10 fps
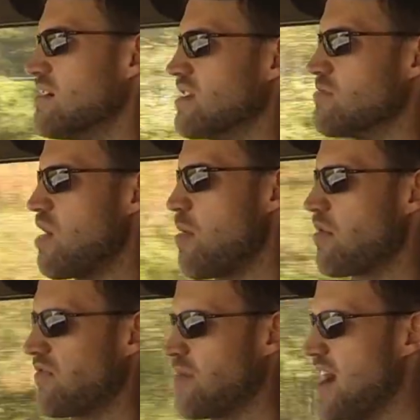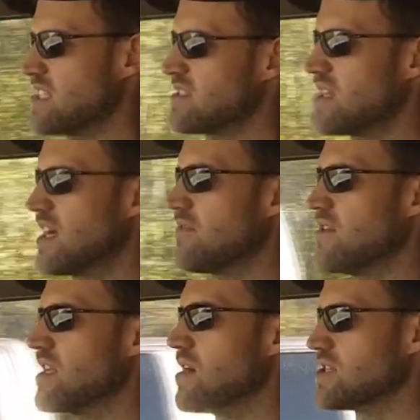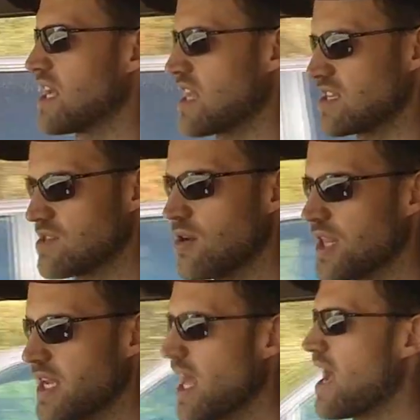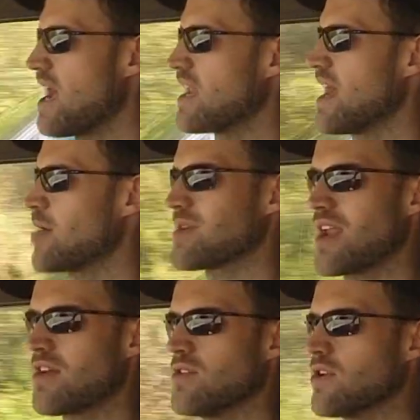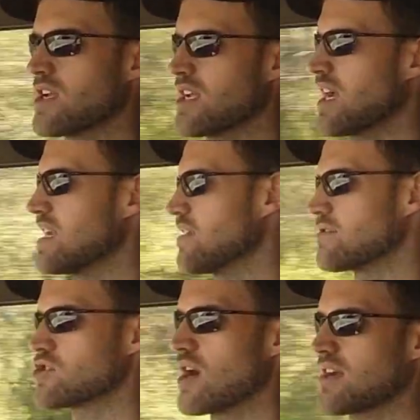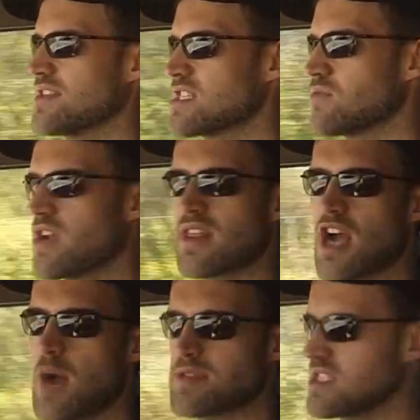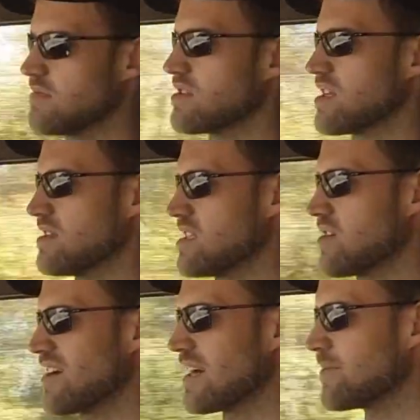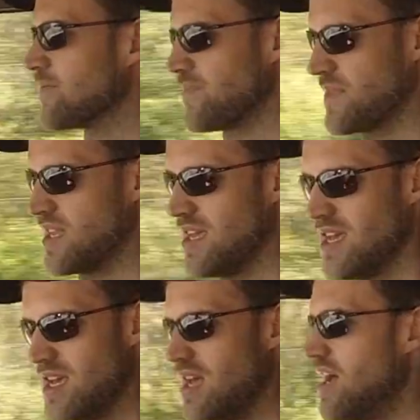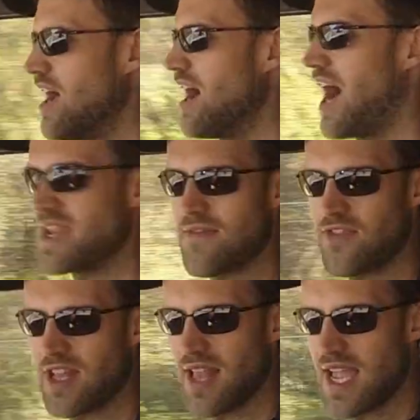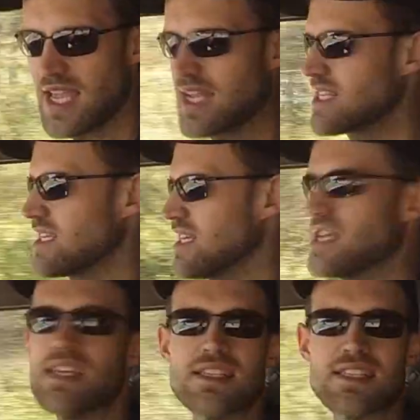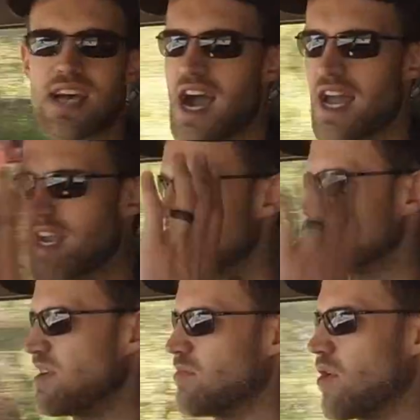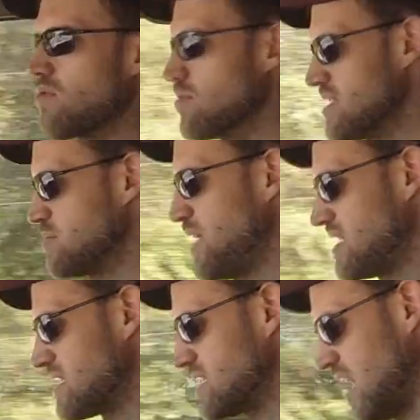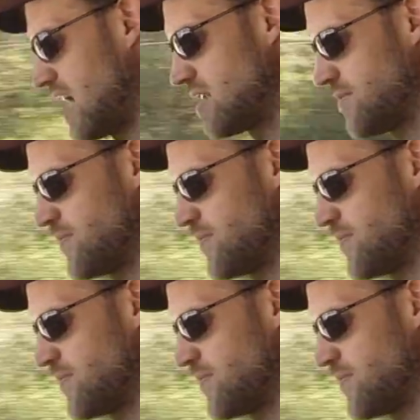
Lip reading: you may remember from past videos, and I sold it, and now I'm kind of looking at another truck, and this is one of the options I've been considering. I definitely like it inside. It has a bit more room and space inside.